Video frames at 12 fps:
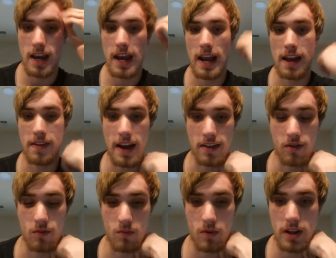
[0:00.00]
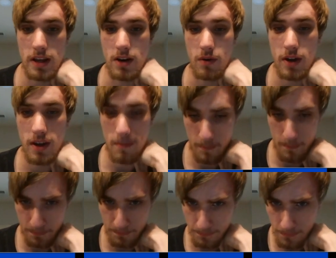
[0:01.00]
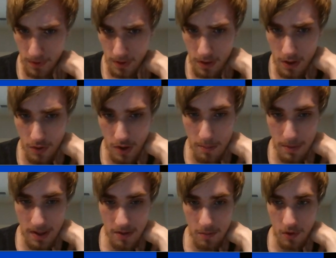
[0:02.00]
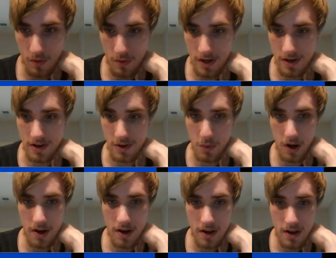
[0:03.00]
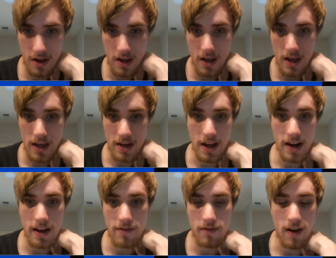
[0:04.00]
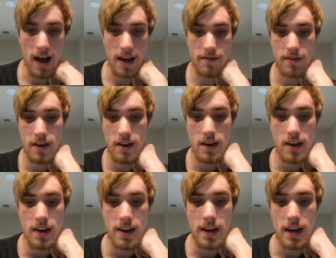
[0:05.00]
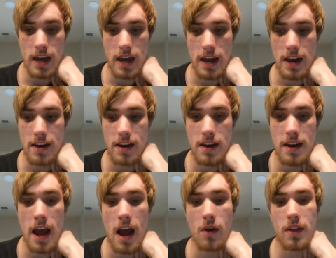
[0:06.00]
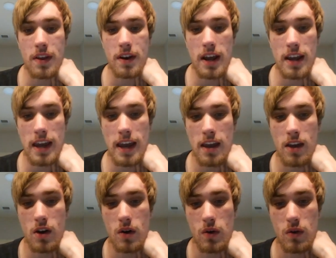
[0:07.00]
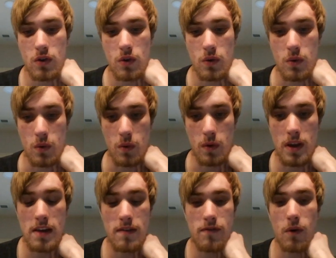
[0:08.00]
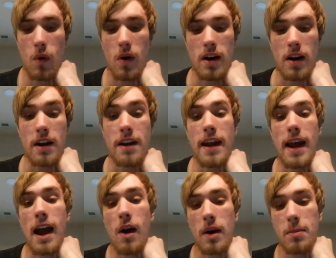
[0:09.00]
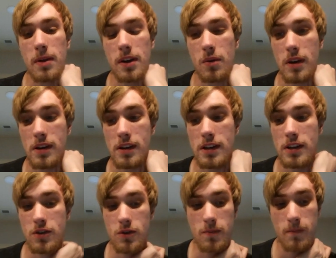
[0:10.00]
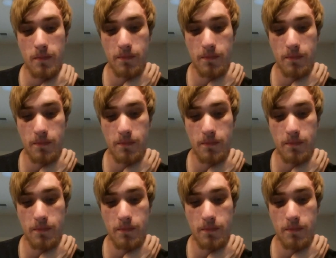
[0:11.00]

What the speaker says: and that's really annoying. So I played this move queen to d1 and knight f5. And now that the knight can't go to e4, now I played queen to d2.